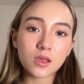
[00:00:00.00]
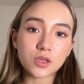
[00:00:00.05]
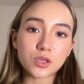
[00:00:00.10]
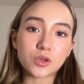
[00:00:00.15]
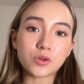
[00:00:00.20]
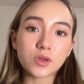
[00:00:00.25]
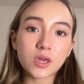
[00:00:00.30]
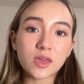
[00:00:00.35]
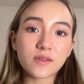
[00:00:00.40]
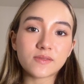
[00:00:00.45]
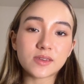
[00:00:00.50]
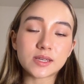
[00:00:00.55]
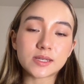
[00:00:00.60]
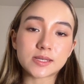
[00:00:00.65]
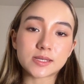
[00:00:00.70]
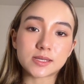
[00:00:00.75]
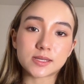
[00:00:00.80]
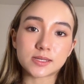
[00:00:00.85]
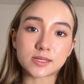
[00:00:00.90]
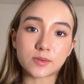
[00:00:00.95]
UK
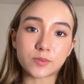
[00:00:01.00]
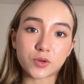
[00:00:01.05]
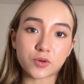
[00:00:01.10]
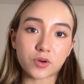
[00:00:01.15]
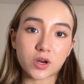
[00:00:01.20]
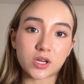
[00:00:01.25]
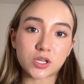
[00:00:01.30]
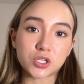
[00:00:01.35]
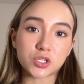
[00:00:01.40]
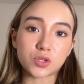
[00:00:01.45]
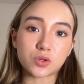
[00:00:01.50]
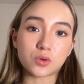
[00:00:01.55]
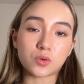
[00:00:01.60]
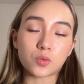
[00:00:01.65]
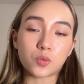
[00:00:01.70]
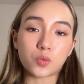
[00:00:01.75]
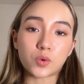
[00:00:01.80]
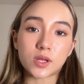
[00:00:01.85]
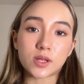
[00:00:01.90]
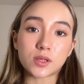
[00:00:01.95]
Visas and
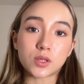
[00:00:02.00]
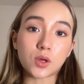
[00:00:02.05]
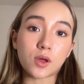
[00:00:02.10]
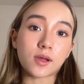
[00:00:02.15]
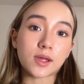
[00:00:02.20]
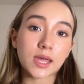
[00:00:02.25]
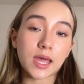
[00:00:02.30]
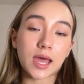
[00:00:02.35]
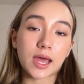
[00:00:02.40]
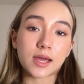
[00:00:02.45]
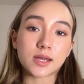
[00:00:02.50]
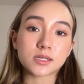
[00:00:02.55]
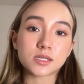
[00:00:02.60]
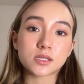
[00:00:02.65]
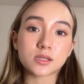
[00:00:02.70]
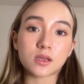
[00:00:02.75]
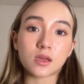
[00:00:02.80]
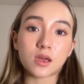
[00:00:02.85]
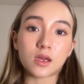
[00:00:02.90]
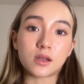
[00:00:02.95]
Immigration will look at